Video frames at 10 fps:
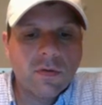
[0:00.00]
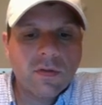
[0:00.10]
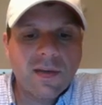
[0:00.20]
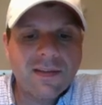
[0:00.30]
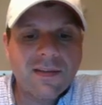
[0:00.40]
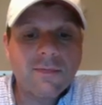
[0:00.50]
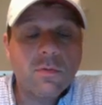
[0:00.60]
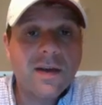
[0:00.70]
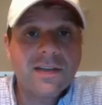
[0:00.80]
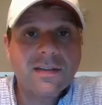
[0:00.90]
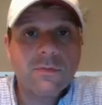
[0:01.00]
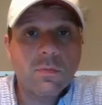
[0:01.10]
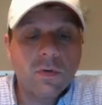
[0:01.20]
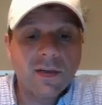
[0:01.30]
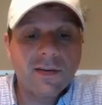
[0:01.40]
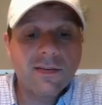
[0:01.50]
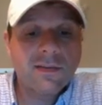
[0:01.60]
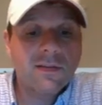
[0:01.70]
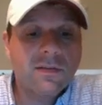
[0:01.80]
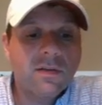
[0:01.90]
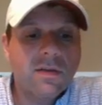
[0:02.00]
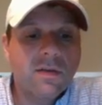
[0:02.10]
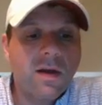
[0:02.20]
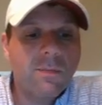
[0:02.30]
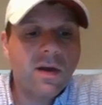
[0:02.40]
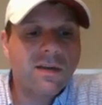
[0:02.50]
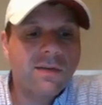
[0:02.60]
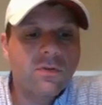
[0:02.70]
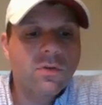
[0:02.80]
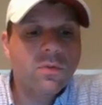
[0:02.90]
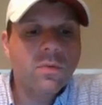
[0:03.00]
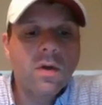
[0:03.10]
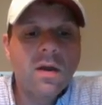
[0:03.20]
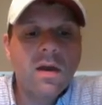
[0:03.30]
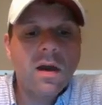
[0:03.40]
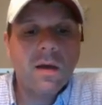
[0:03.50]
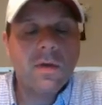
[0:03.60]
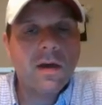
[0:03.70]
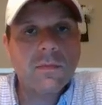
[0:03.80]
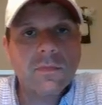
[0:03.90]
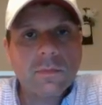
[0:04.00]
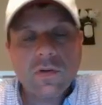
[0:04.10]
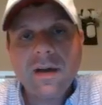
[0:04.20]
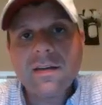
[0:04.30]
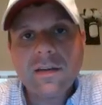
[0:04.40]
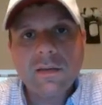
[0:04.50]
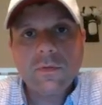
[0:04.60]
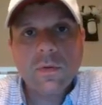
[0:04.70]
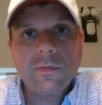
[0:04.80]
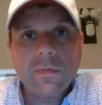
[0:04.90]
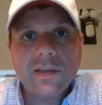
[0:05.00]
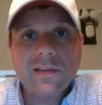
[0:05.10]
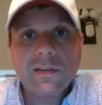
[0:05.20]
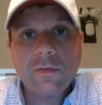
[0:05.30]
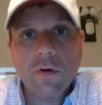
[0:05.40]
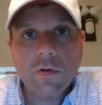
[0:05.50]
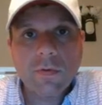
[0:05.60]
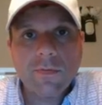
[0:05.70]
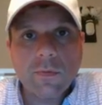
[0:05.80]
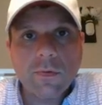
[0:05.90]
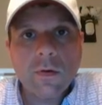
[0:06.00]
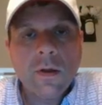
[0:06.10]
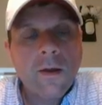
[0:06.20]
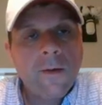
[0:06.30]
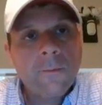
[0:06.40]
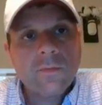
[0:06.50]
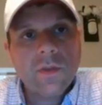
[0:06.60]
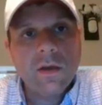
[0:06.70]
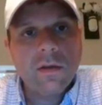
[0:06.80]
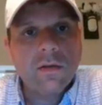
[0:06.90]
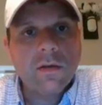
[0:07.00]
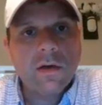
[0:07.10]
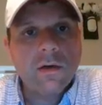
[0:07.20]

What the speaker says: take the information for what it is. I'm trying not to give you information that you've heard before. And